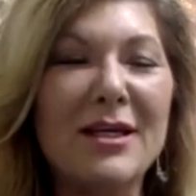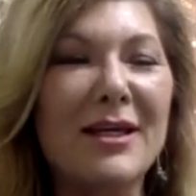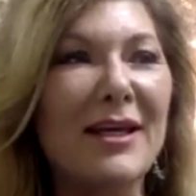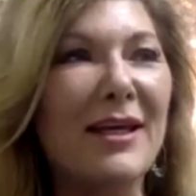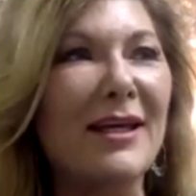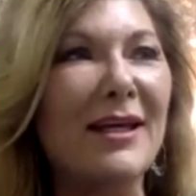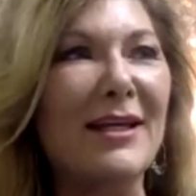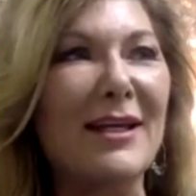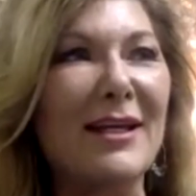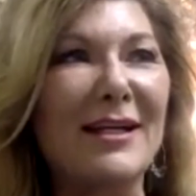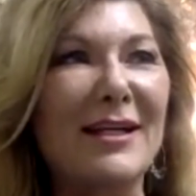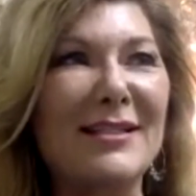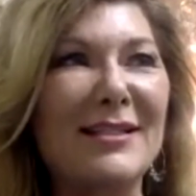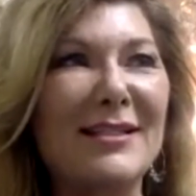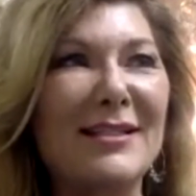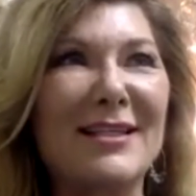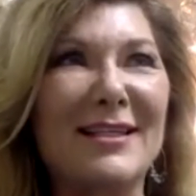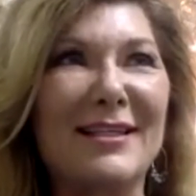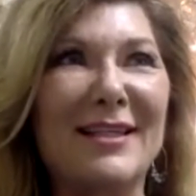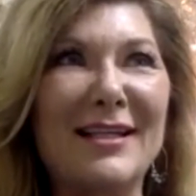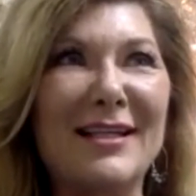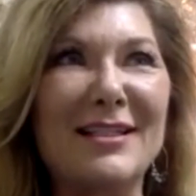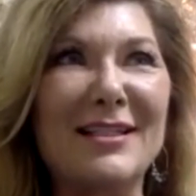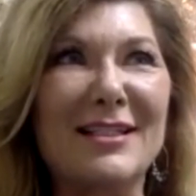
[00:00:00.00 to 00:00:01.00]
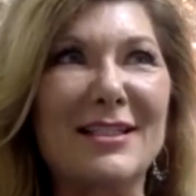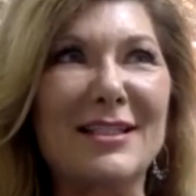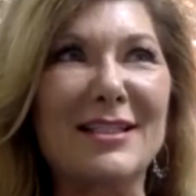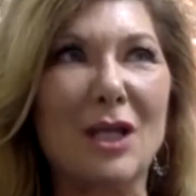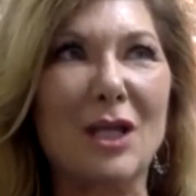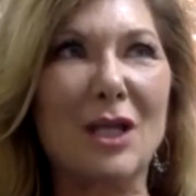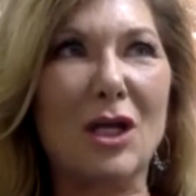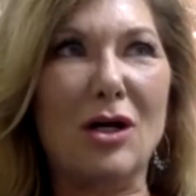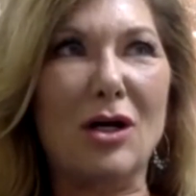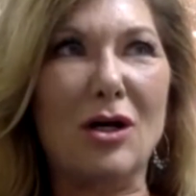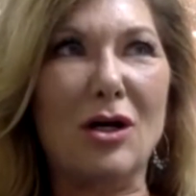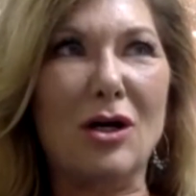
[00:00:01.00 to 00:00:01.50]
And I said, that's
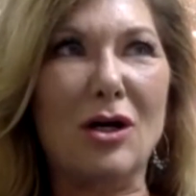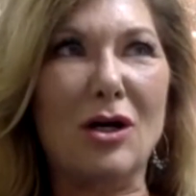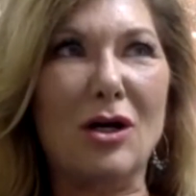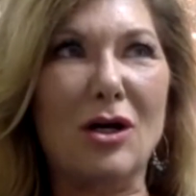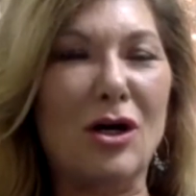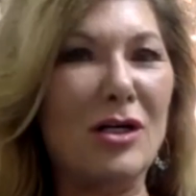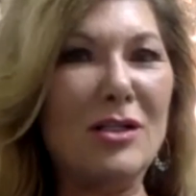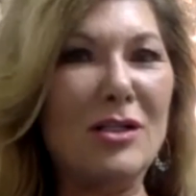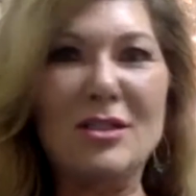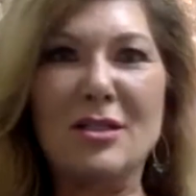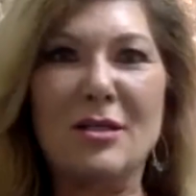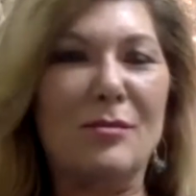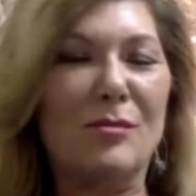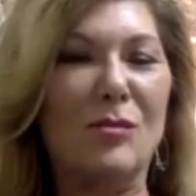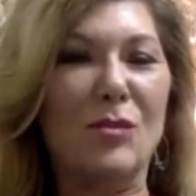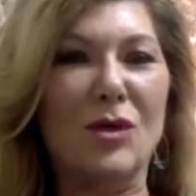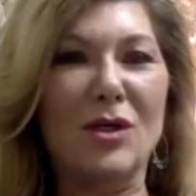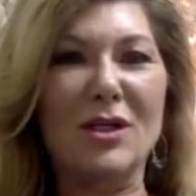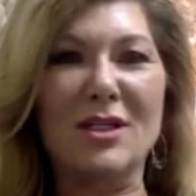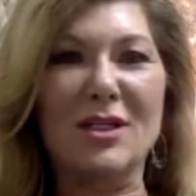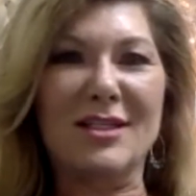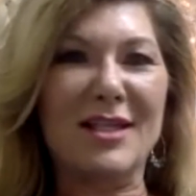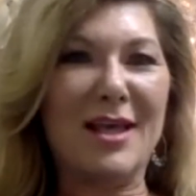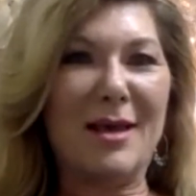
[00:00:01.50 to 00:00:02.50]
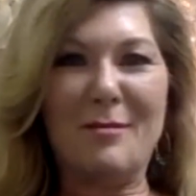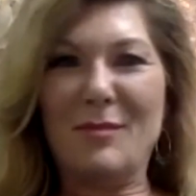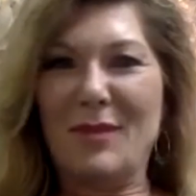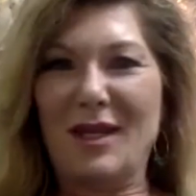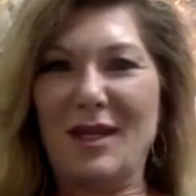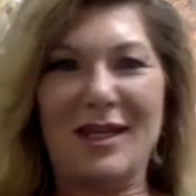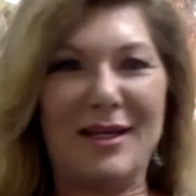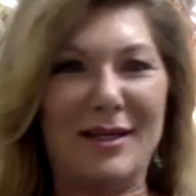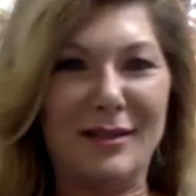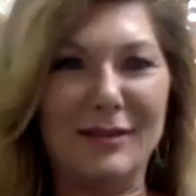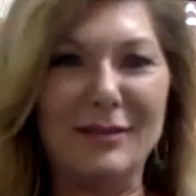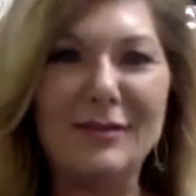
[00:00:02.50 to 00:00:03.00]
awesome. What does that
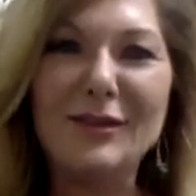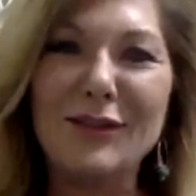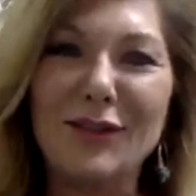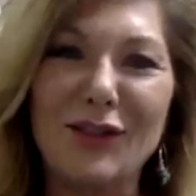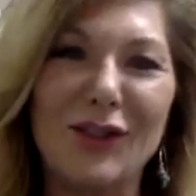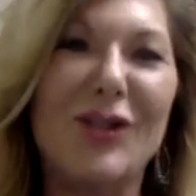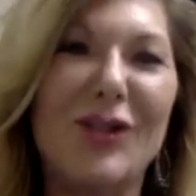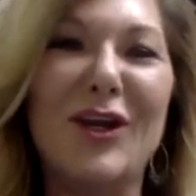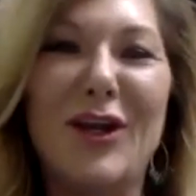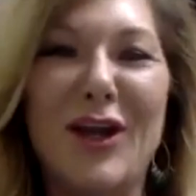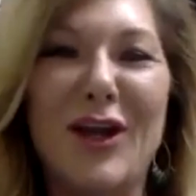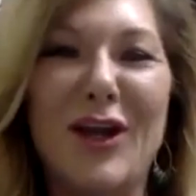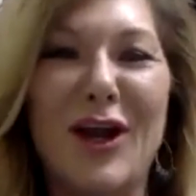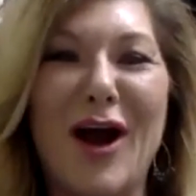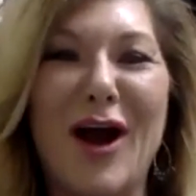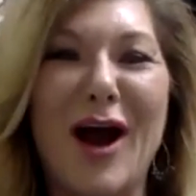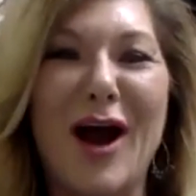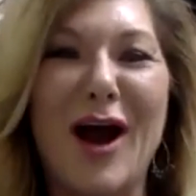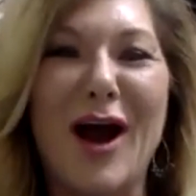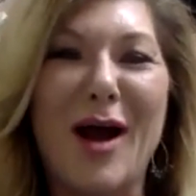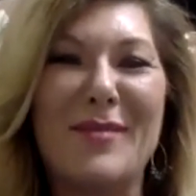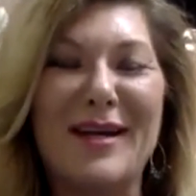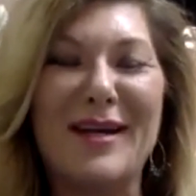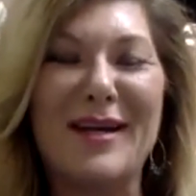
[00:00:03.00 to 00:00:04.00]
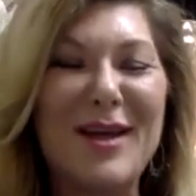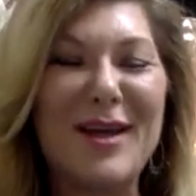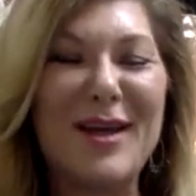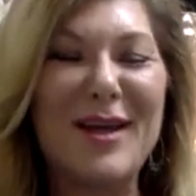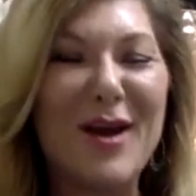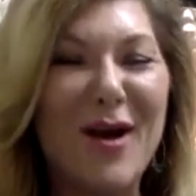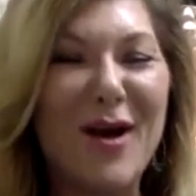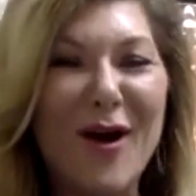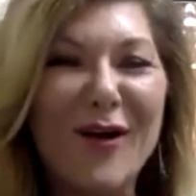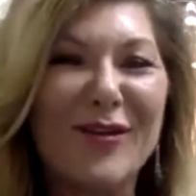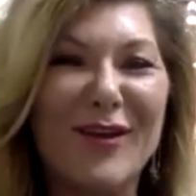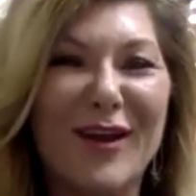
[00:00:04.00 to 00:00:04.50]
mean? How many
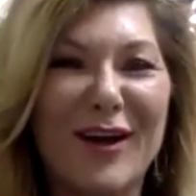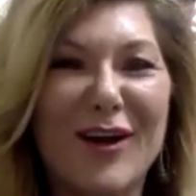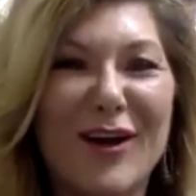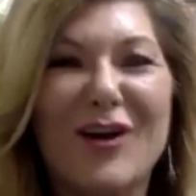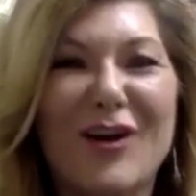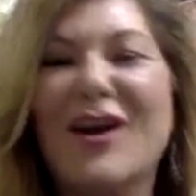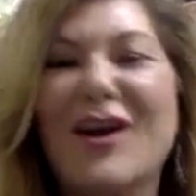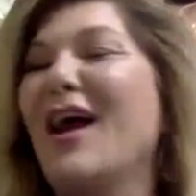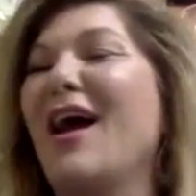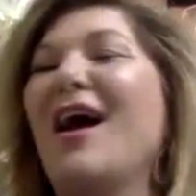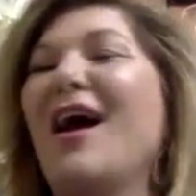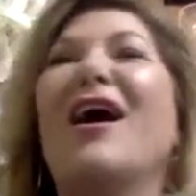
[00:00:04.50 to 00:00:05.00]
are there?